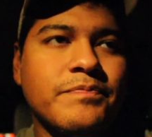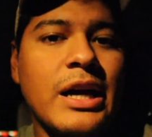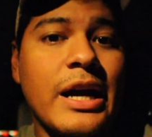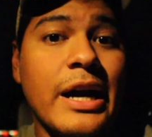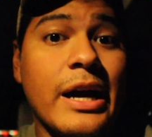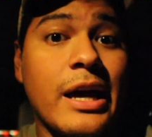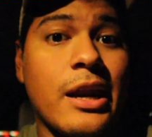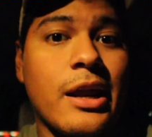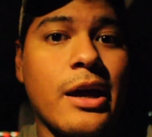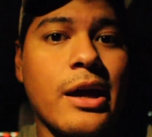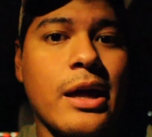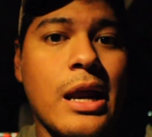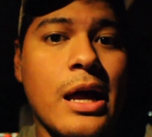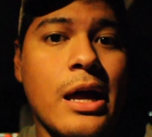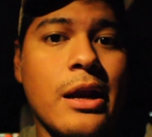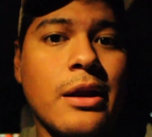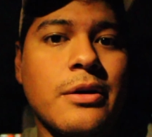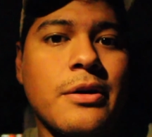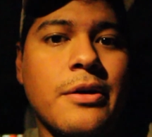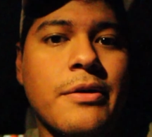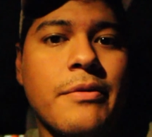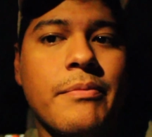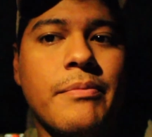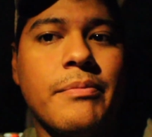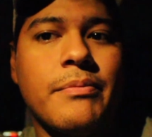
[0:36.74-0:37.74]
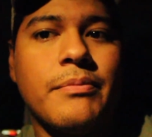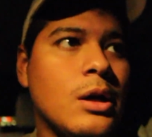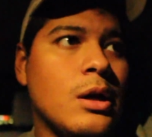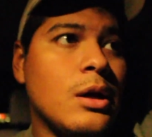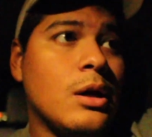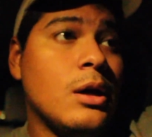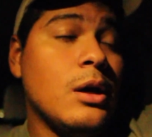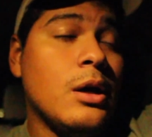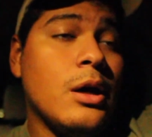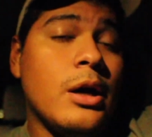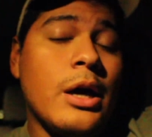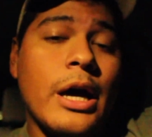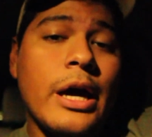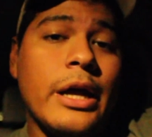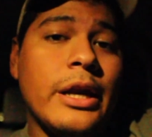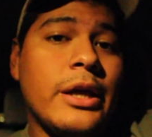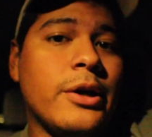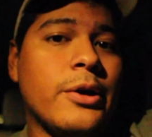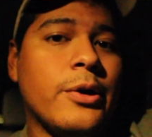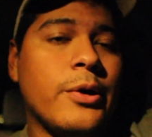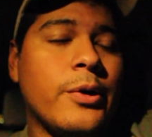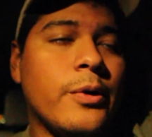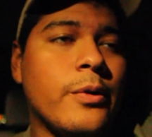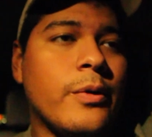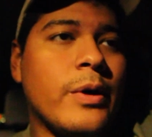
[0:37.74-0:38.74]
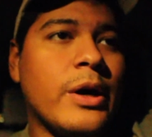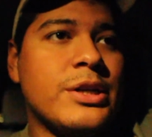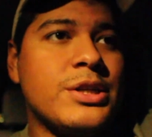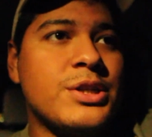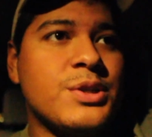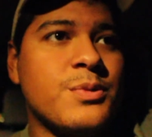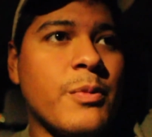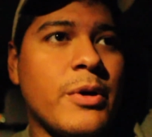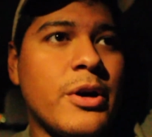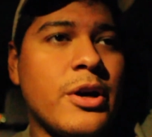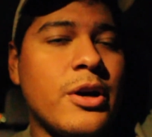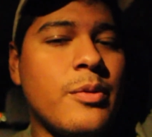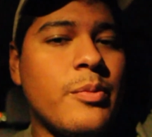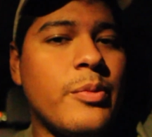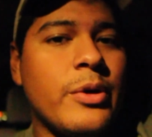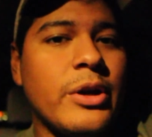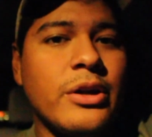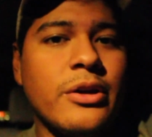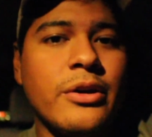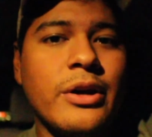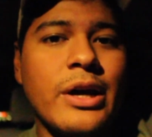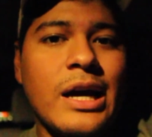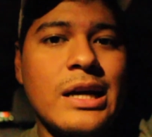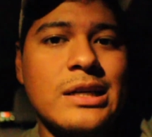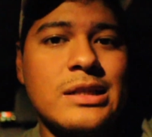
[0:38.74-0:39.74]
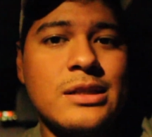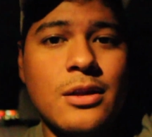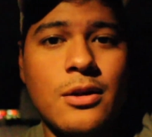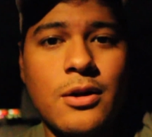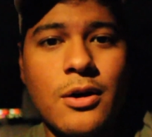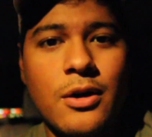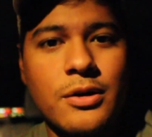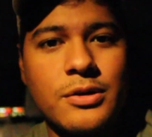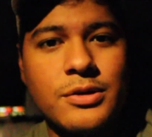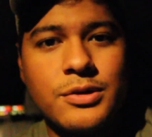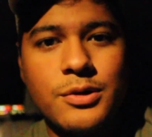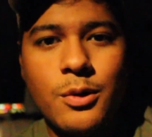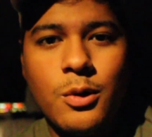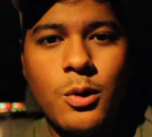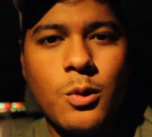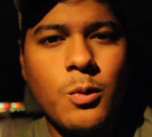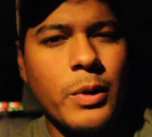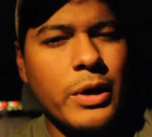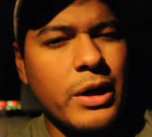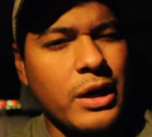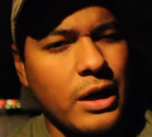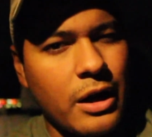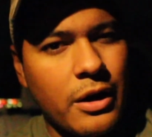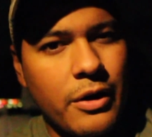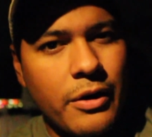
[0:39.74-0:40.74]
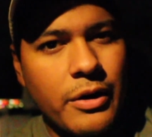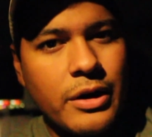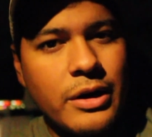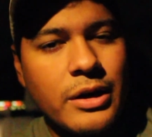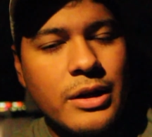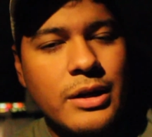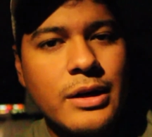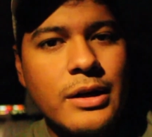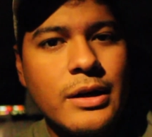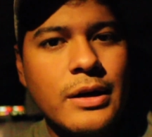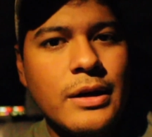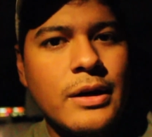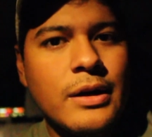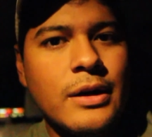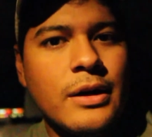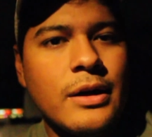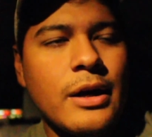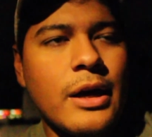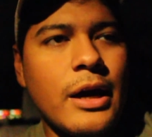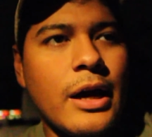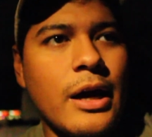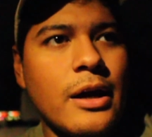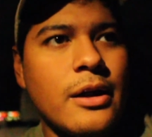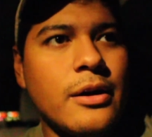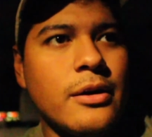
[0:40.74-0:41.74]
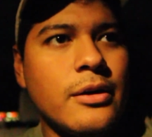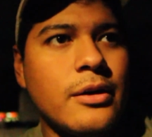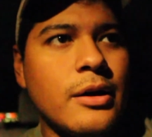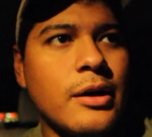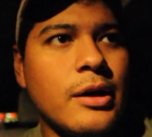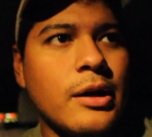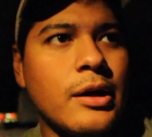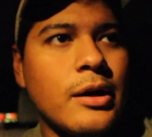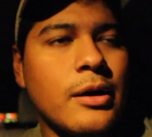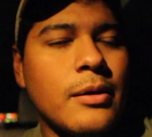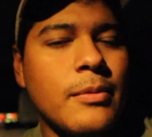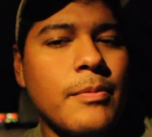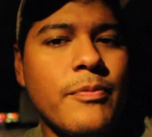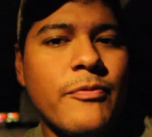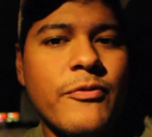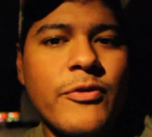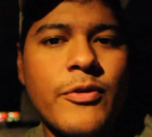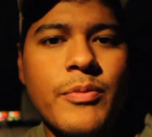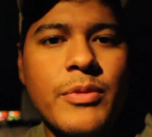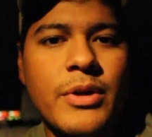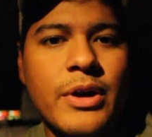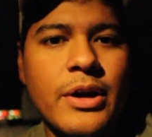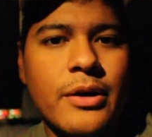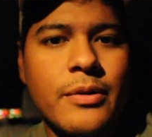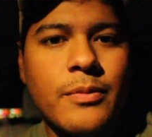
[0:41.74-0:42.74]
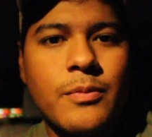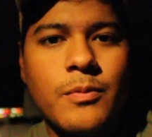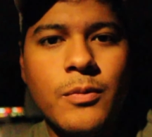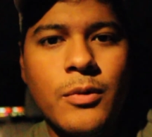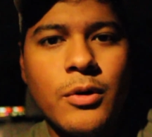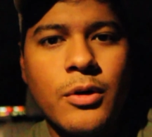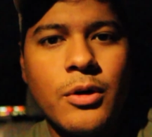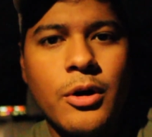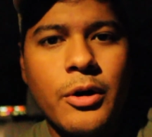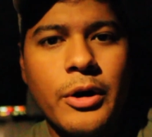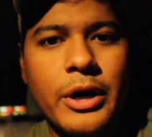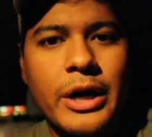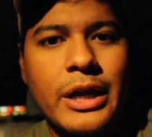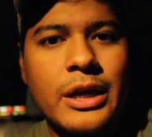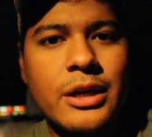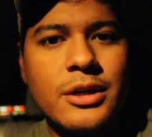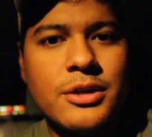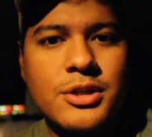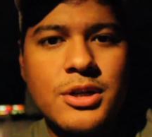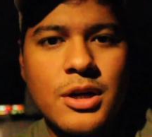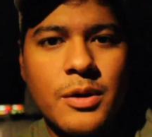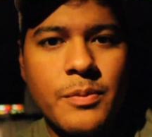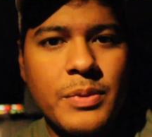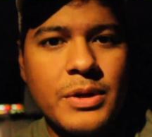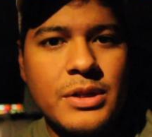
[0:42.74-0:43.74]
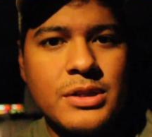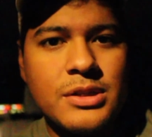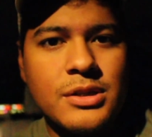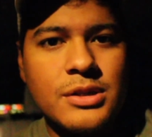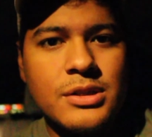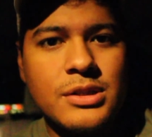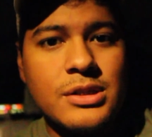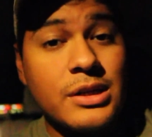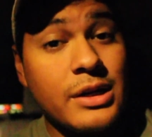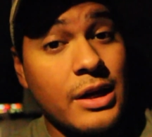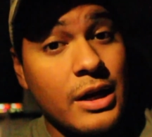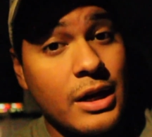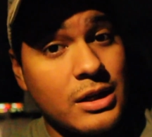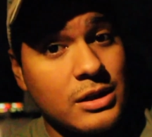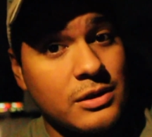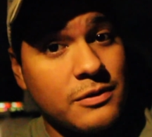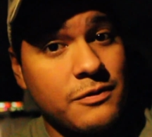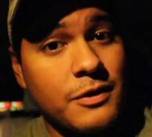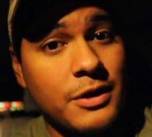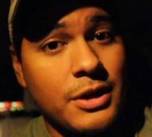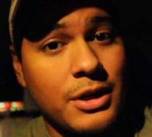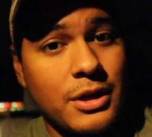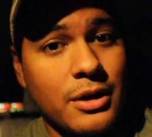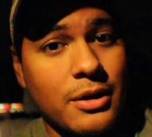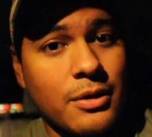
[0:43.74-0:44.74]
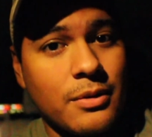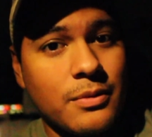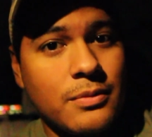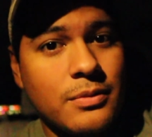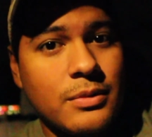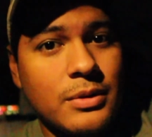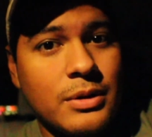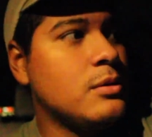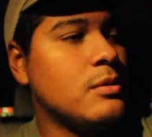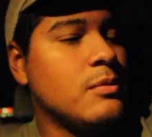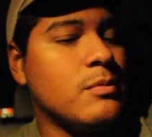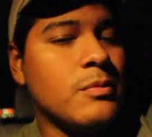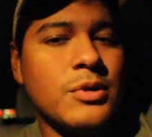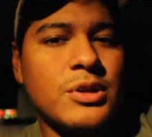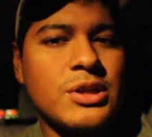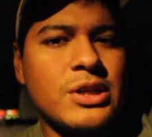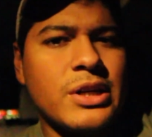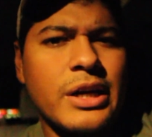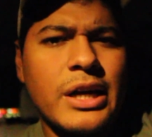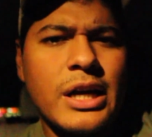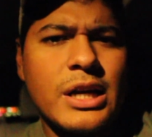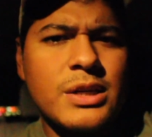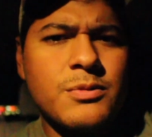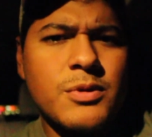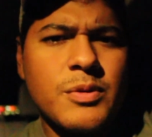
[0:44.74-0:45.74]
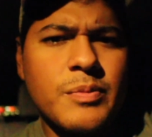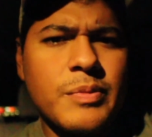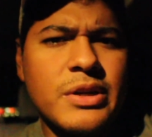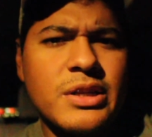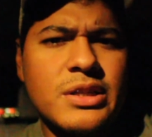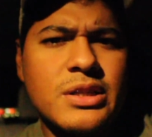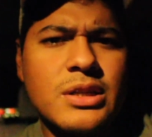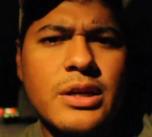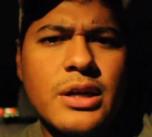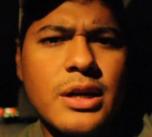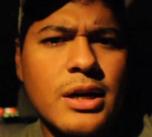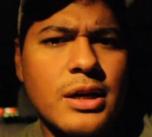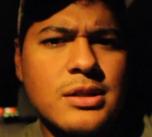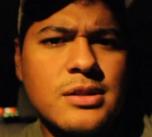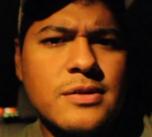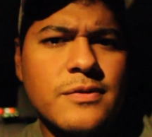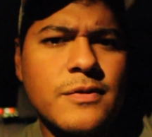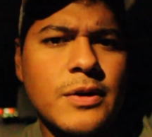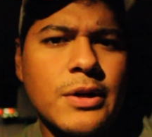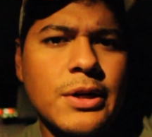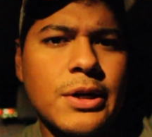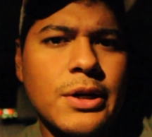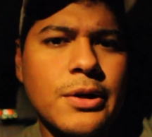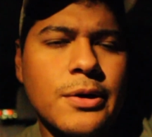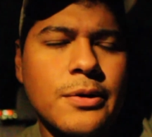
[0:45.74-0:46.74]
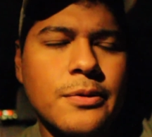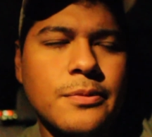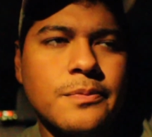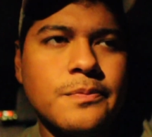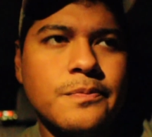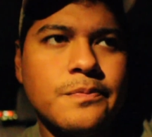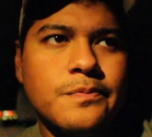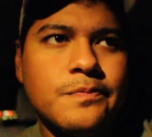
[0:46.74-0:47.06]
I gotta get out of here. Anywho, I just wanted to bring you guys along, do a quick errand, and uh, from there, we'll go ahead and jump into today's video, which I guess would be tonight's video.